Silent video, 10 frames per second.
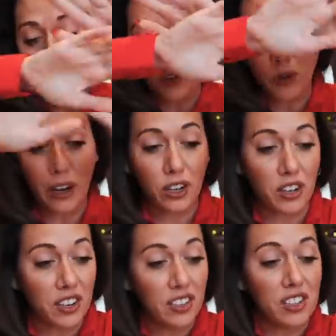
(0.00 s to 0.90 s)
For the
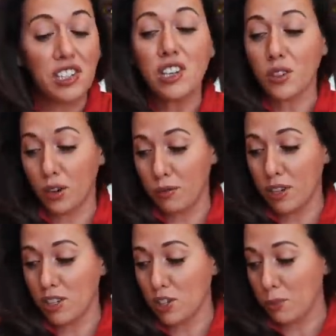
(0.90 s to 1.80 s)
record, zero of
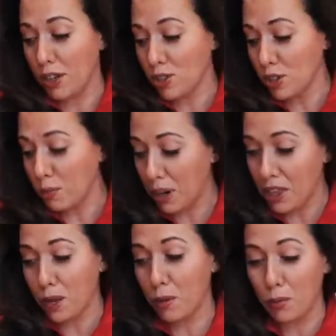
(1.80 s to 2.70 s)
this is sponsored, but I
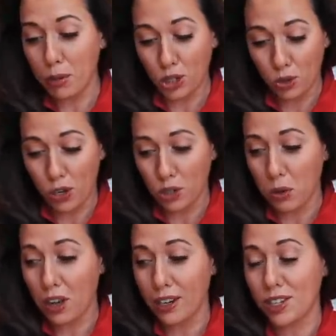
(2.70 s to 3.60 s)
think I'm gonna put you
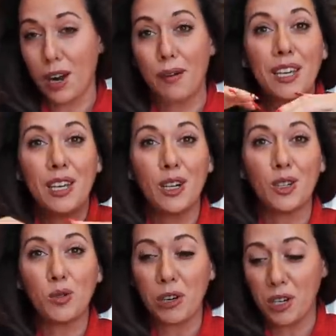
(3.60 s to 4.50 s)
onto a lot of stuff.
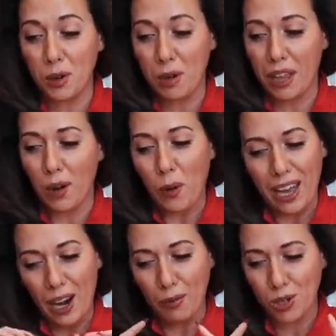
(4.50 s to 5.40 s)
Here's where you're gonna be like,
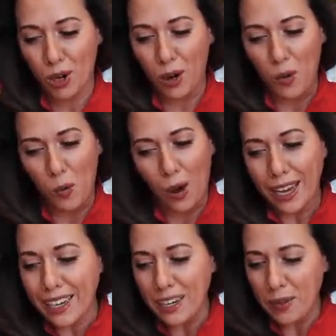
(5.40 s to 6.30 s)
wait, I'm sorry,
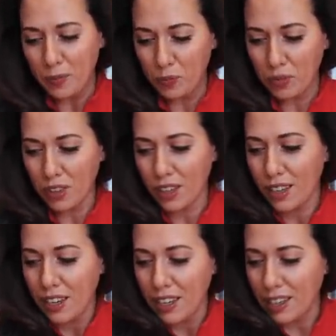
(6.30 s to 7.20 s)
what?
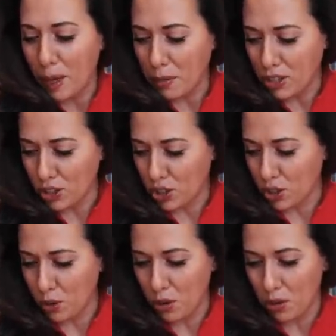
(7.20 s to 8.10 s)
Let me just
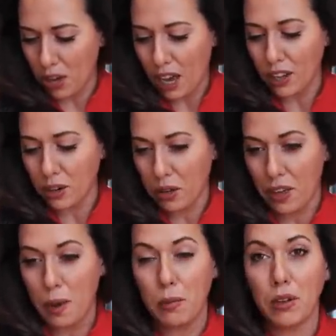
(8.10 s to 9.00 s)
show you the color theme.